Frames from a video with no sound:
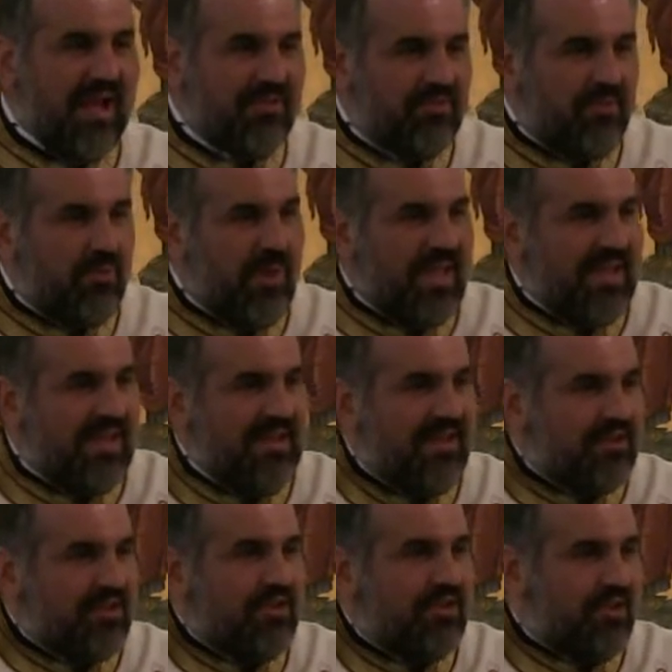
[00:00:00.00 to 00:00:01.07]
locked away in
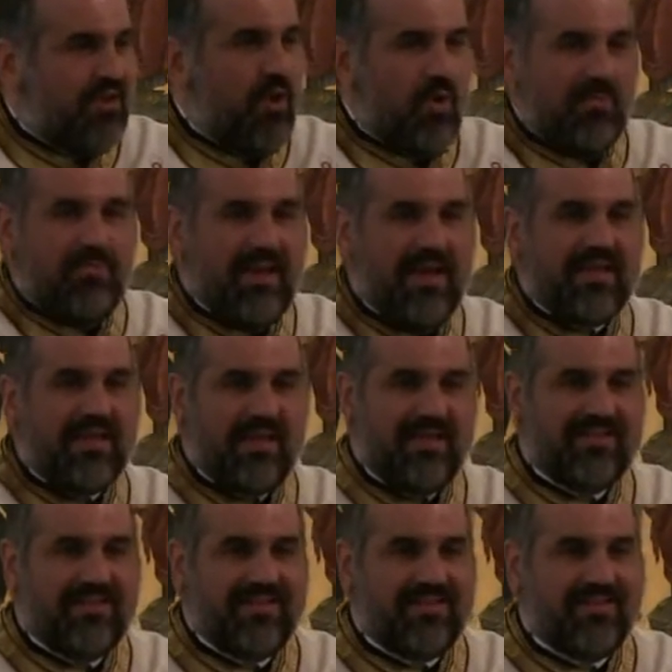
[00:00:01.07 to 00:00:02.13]
our coat
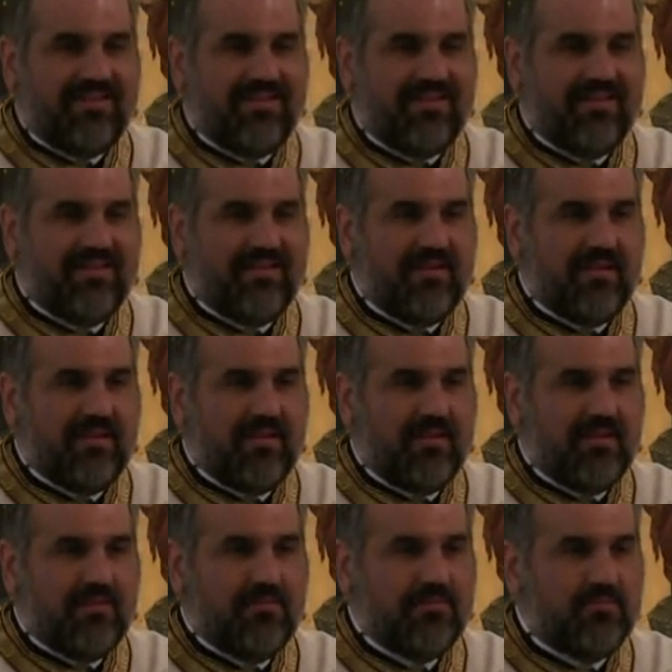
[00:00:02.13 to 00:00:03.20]
pocket.
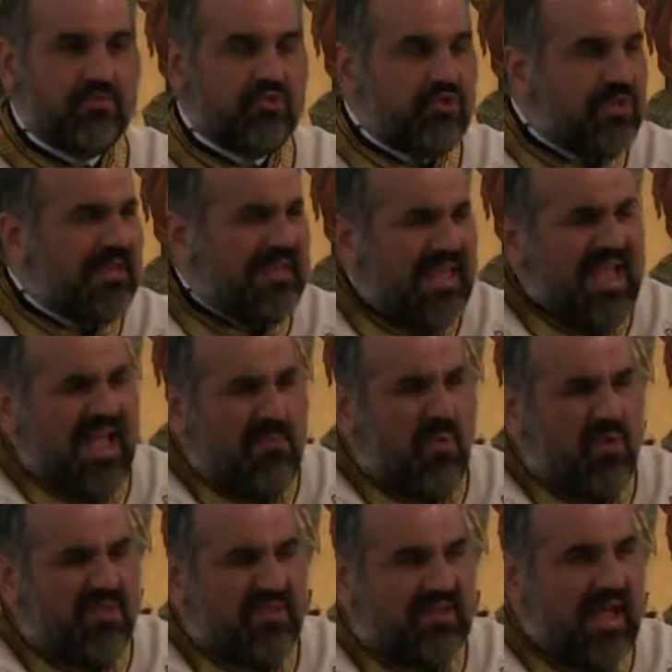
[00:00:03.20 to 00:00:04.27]
Shh, yeah, I'm
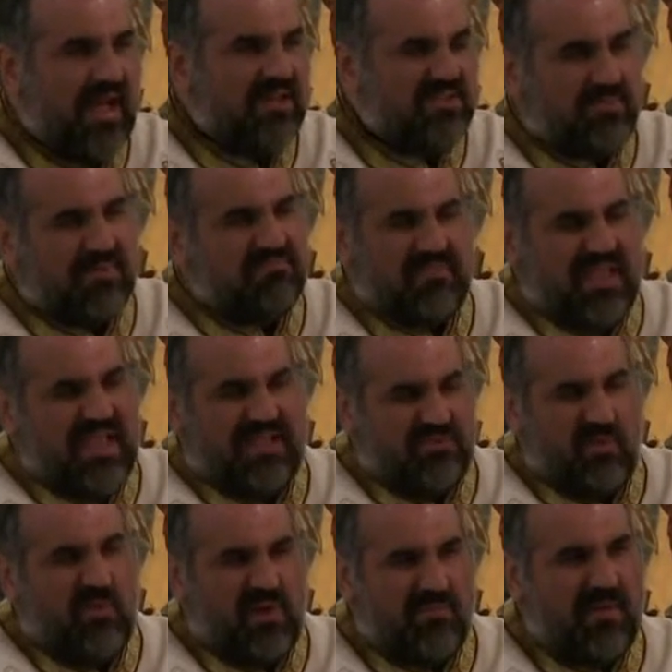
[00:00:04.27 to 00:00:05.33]
Orthodox, but eh,
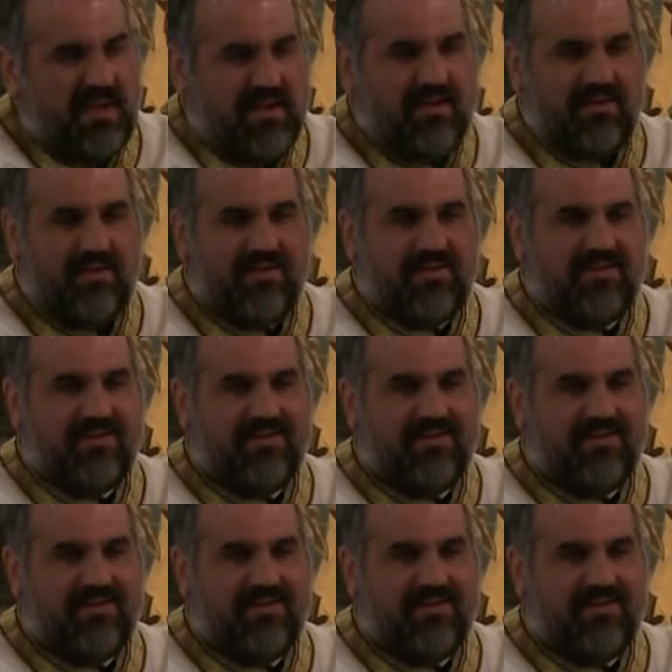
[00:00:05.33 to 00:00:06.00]
don't worry about it.